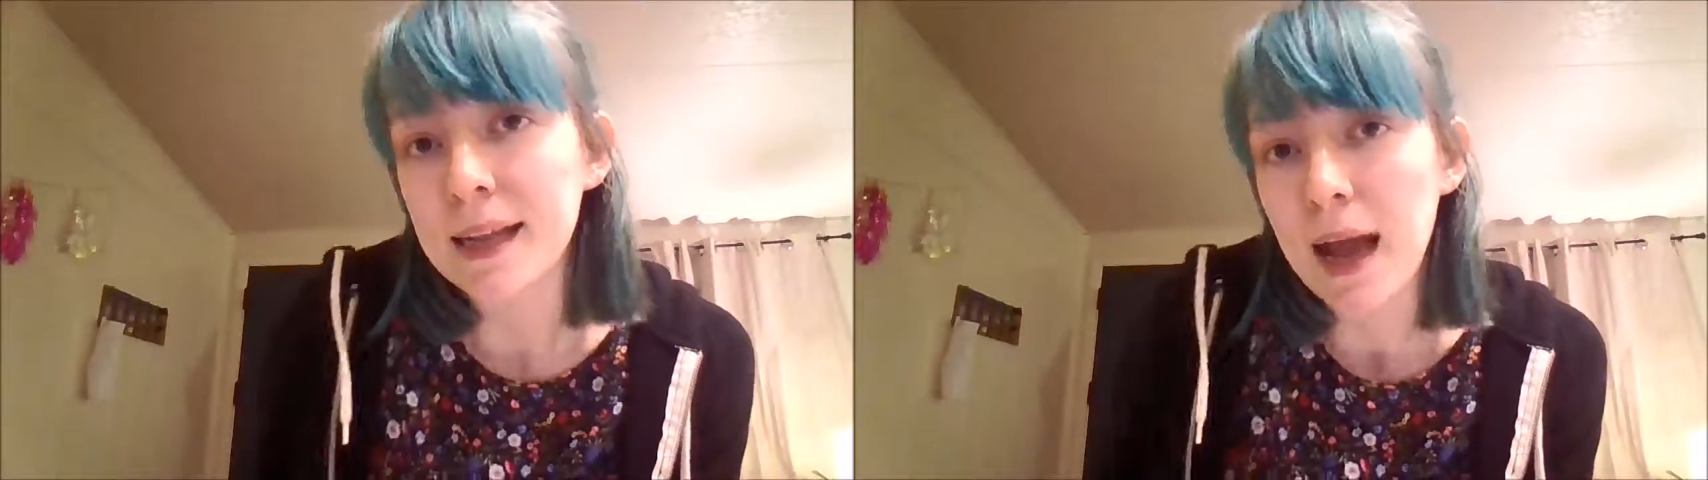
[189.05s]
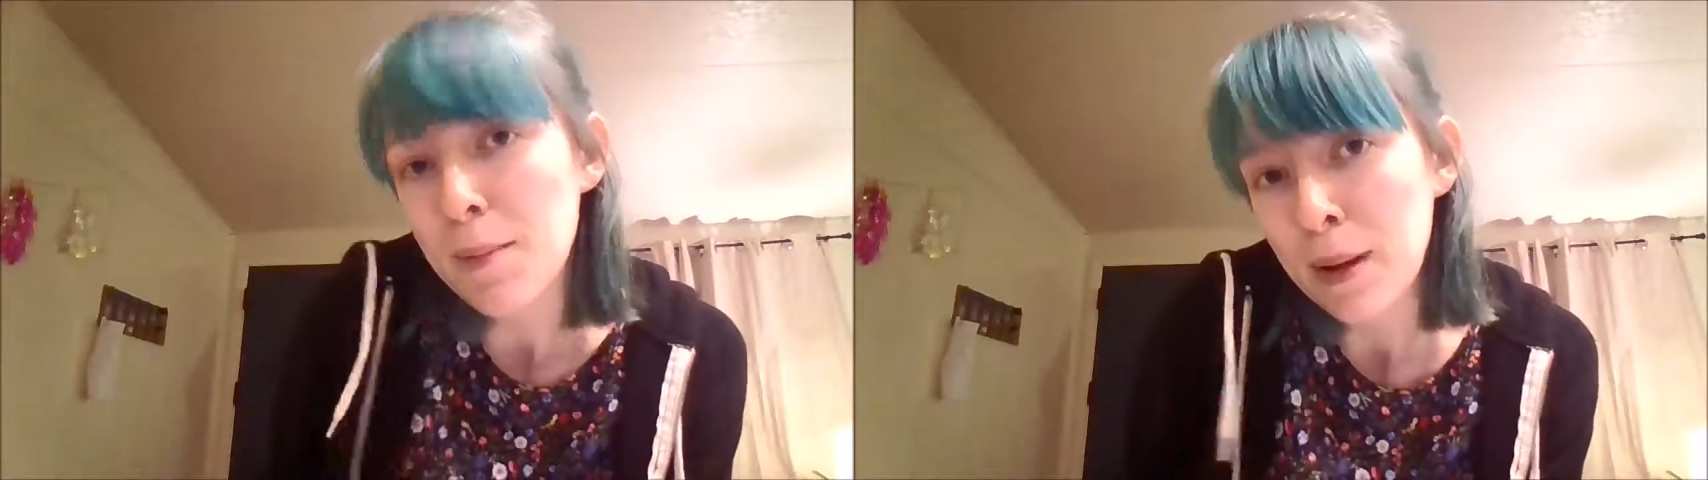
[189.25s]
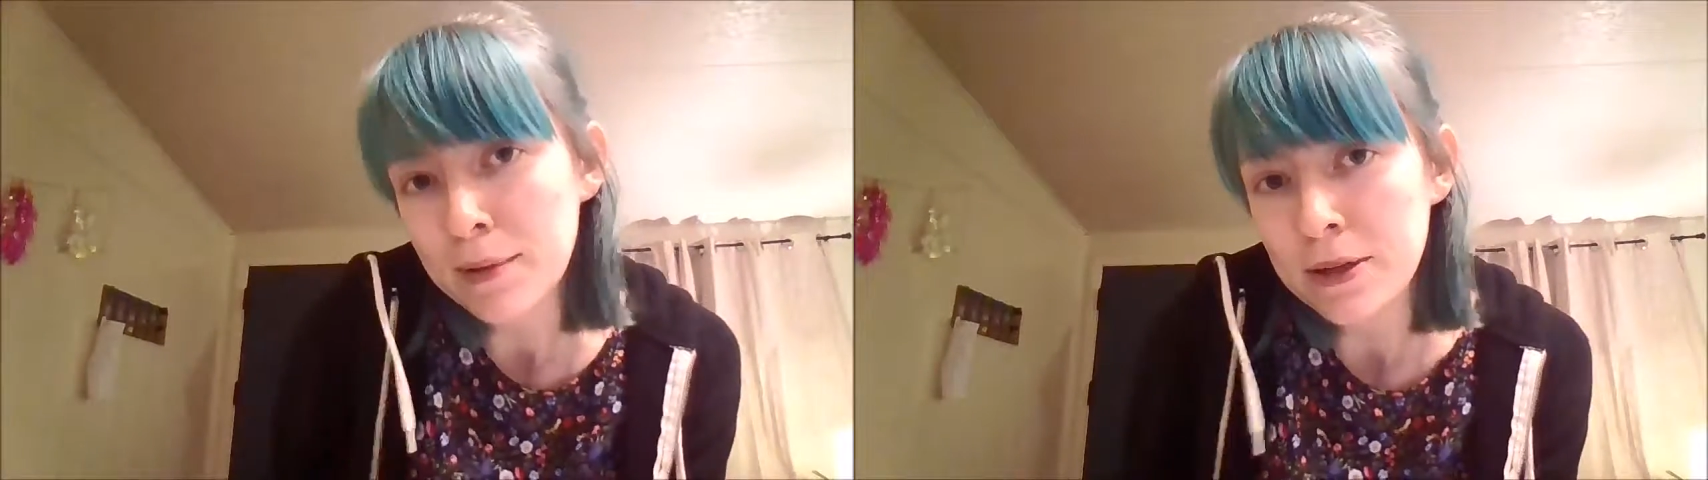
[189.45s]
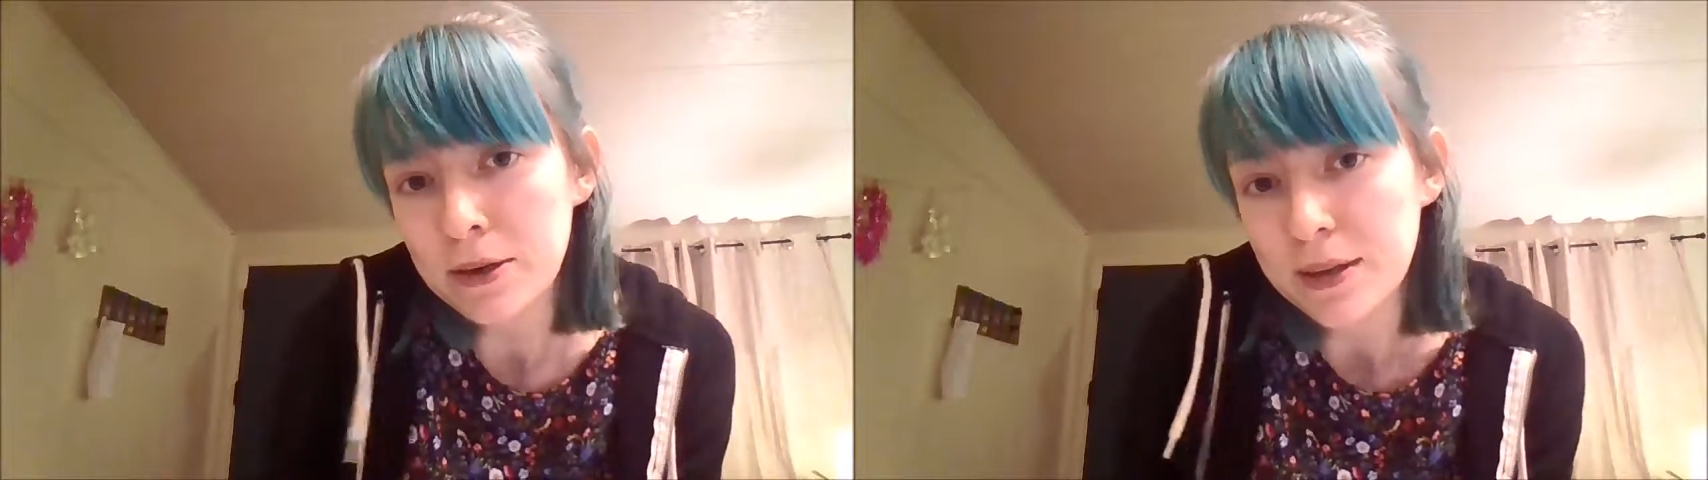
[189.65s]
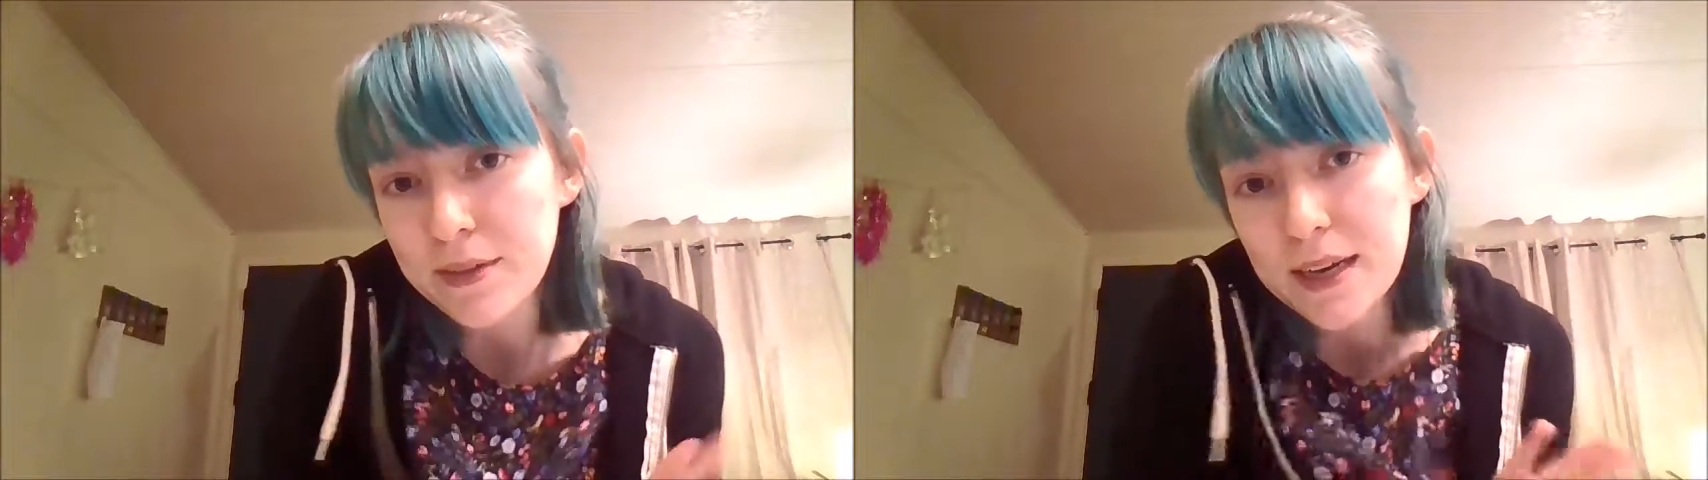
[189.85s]
Like, I
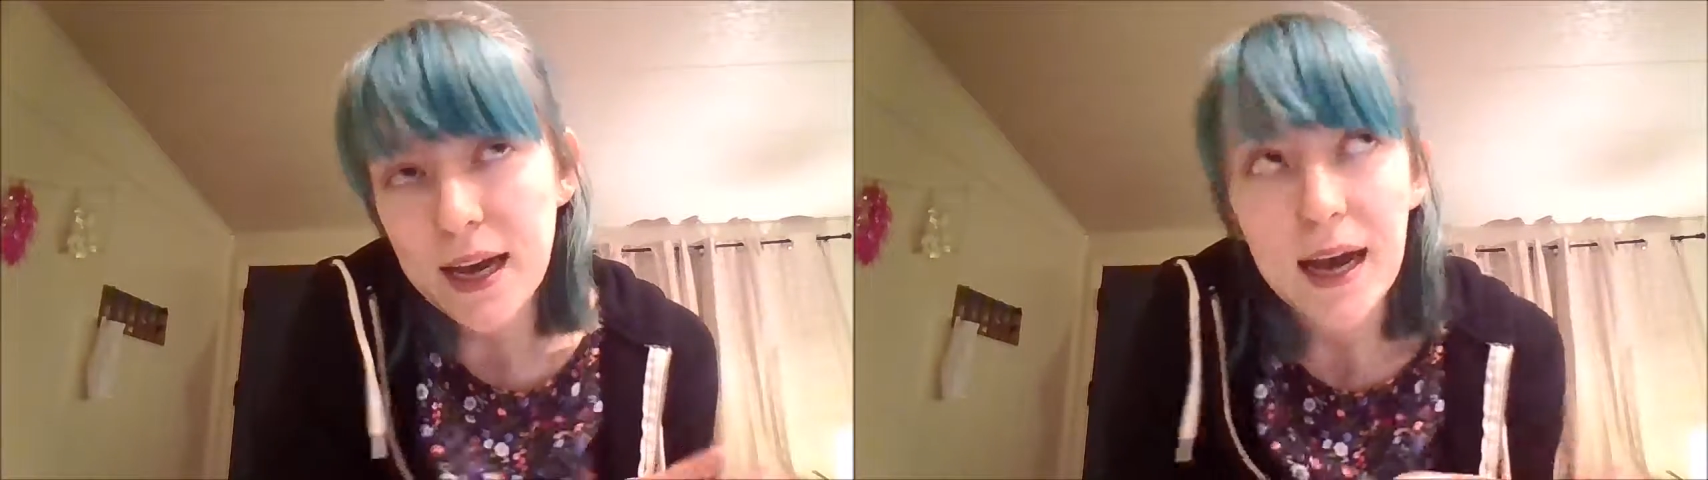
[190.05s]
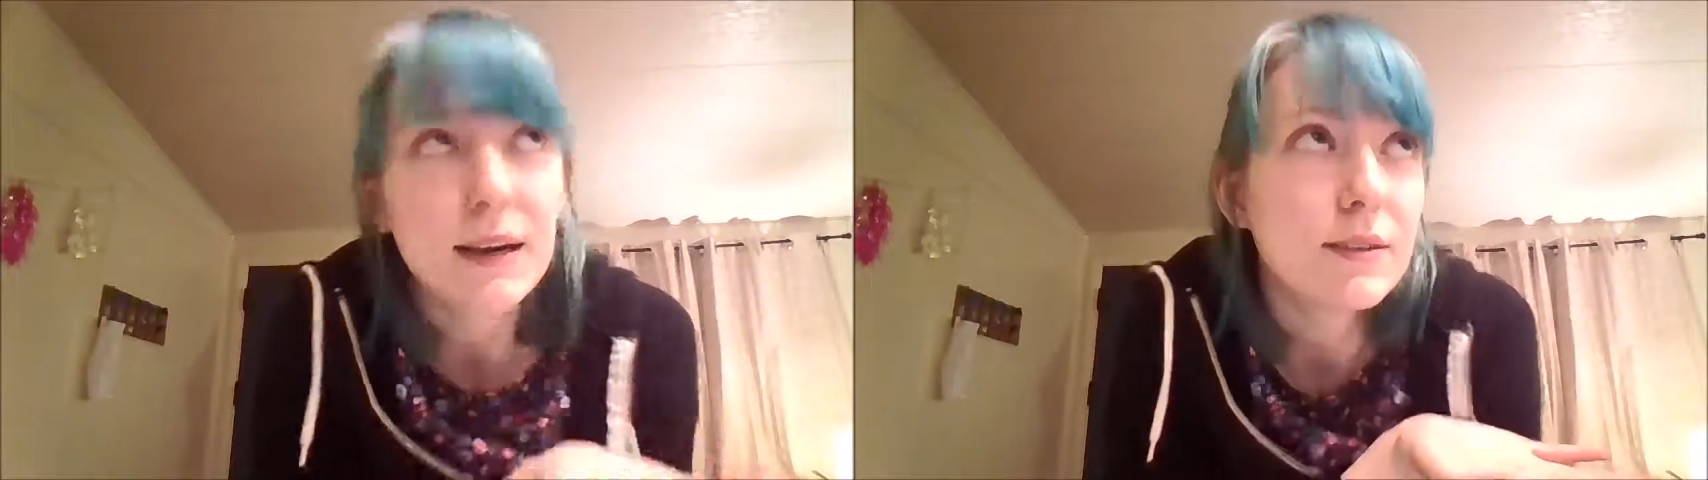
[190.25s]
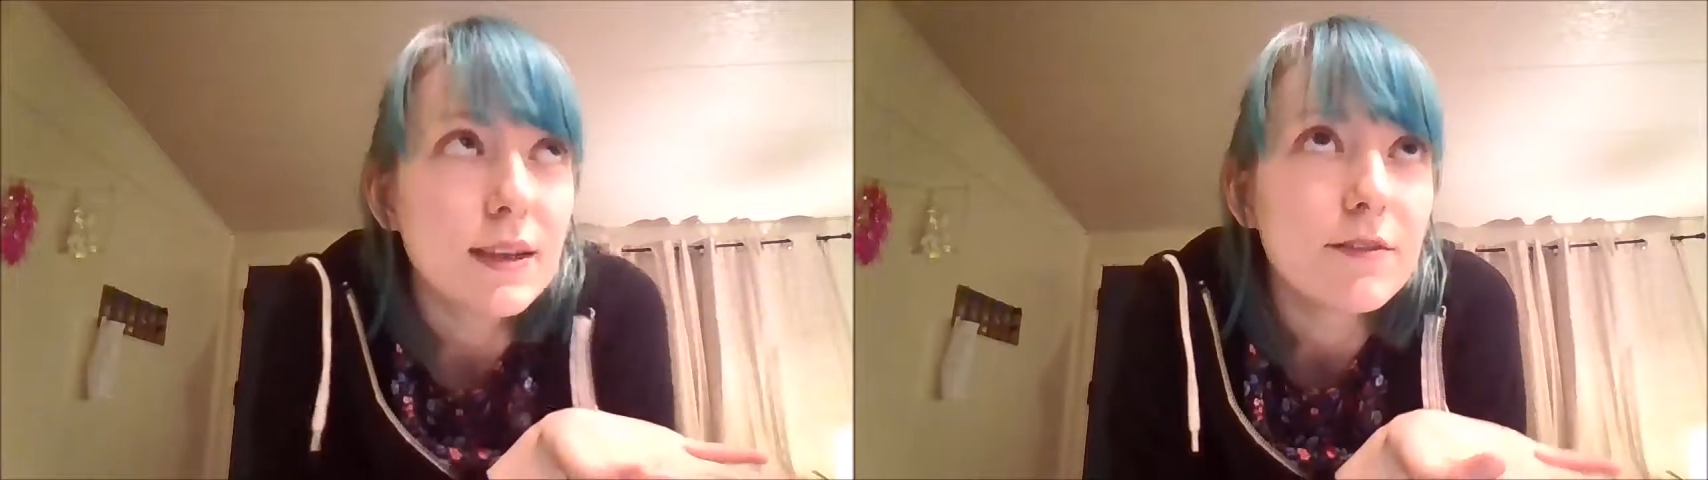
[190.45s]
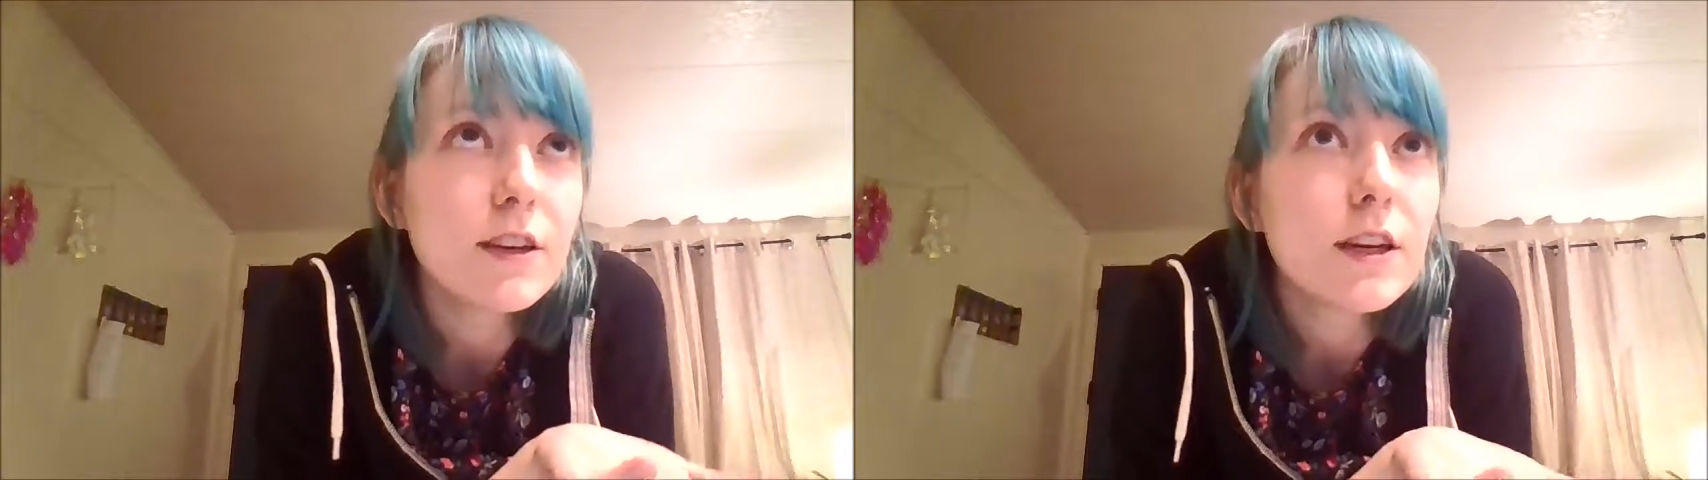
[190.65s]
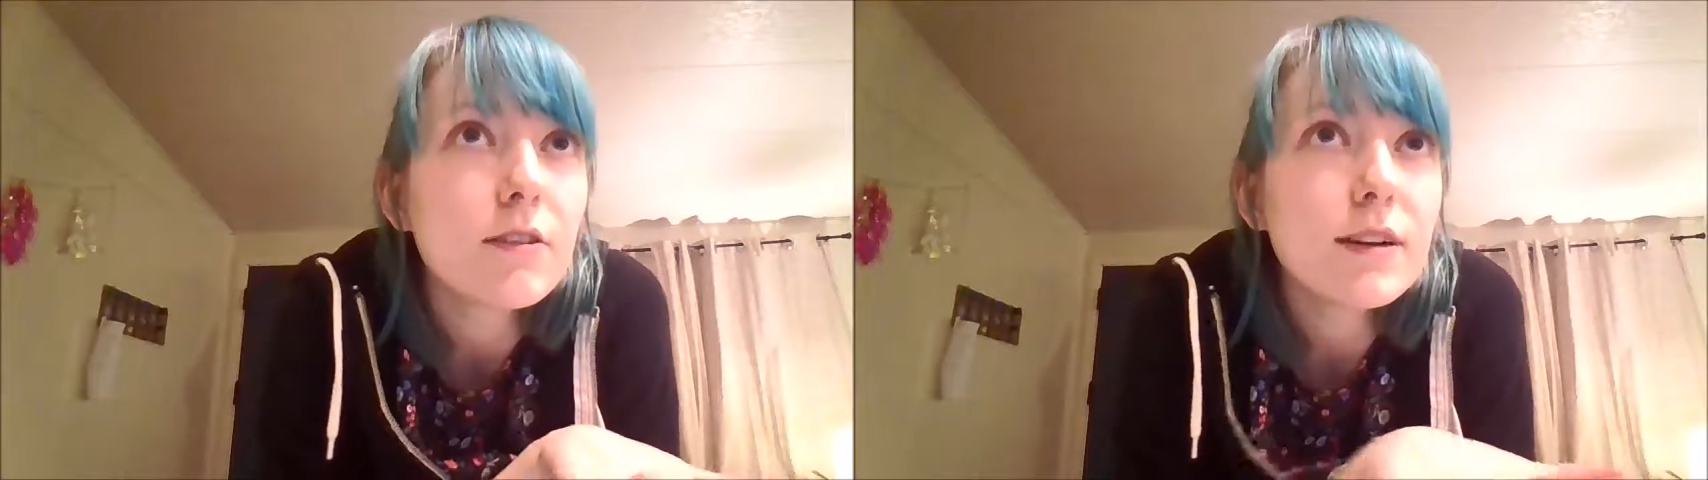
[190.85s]
don't
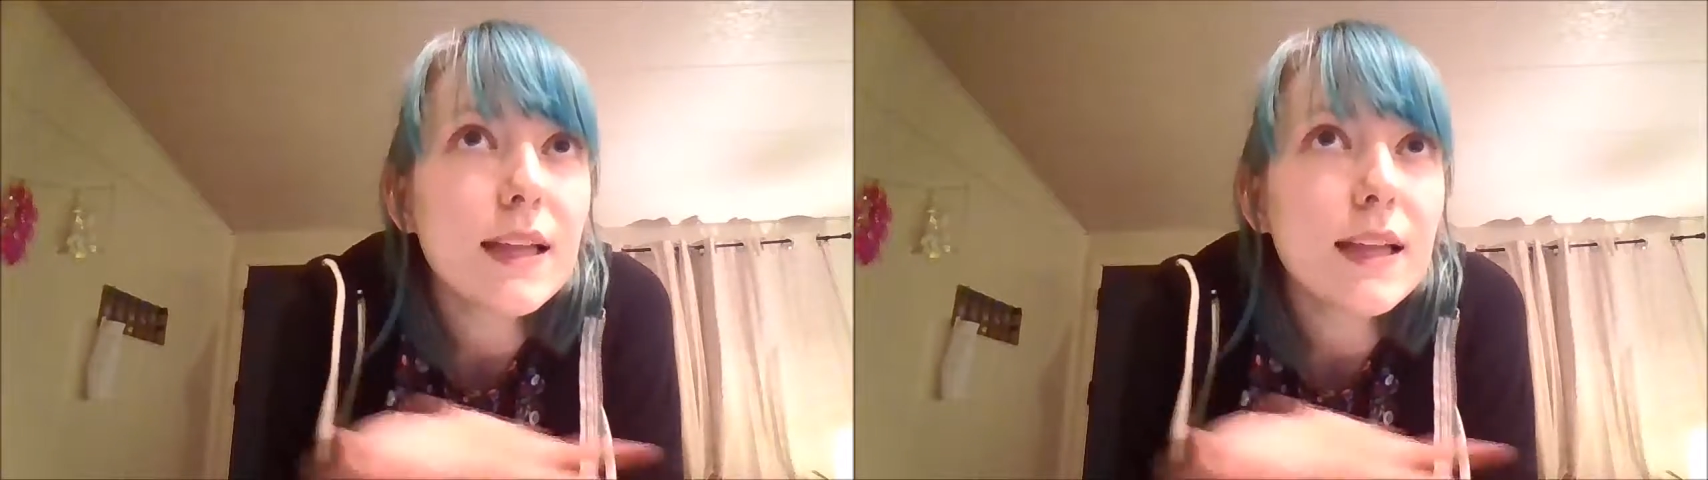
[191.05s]
even know